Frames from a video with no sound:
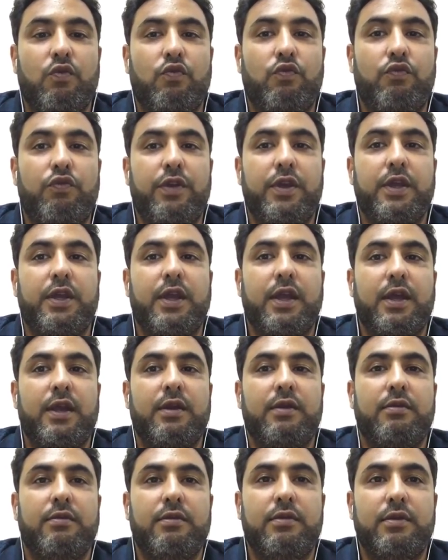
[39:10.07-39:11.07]
we
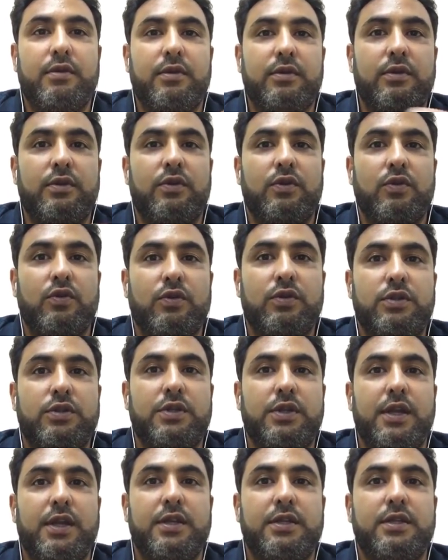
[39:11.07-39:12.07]
can, you know,
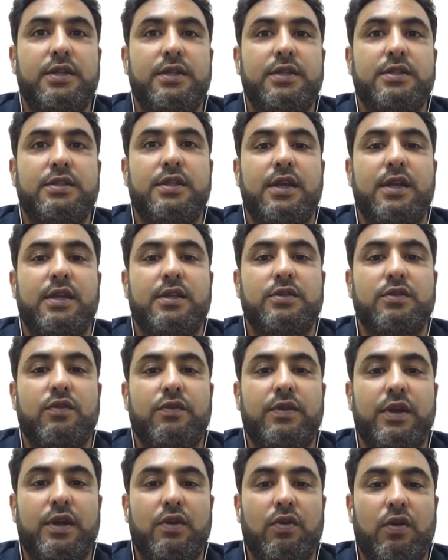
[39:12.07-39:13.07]
change these things, or
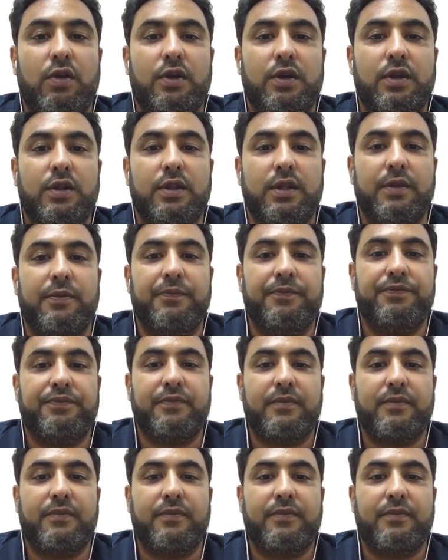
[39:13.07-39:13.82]
we can alter them.